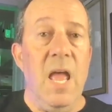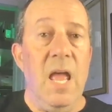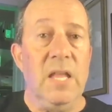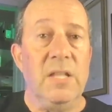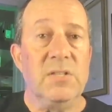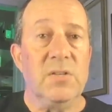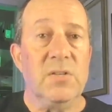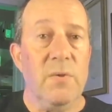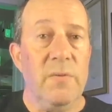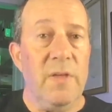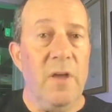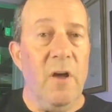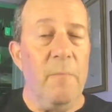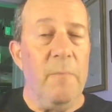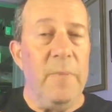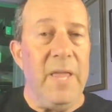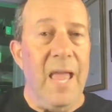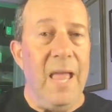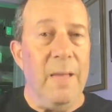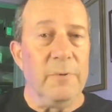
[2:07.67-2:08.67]
And so they'll
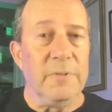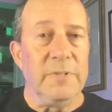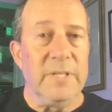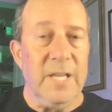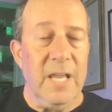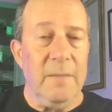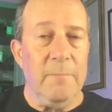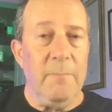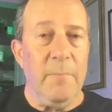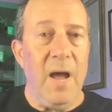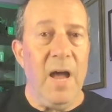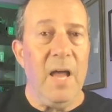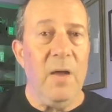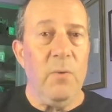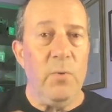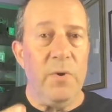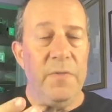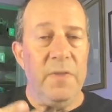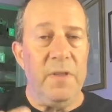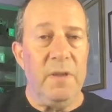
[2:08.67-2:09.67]
be able to get by
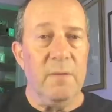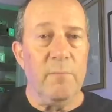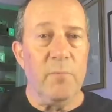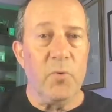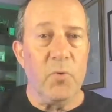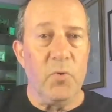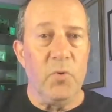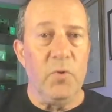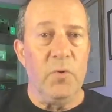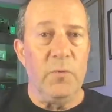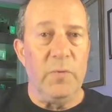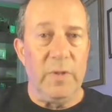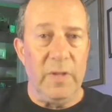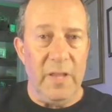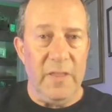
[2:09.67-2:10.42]
with the improved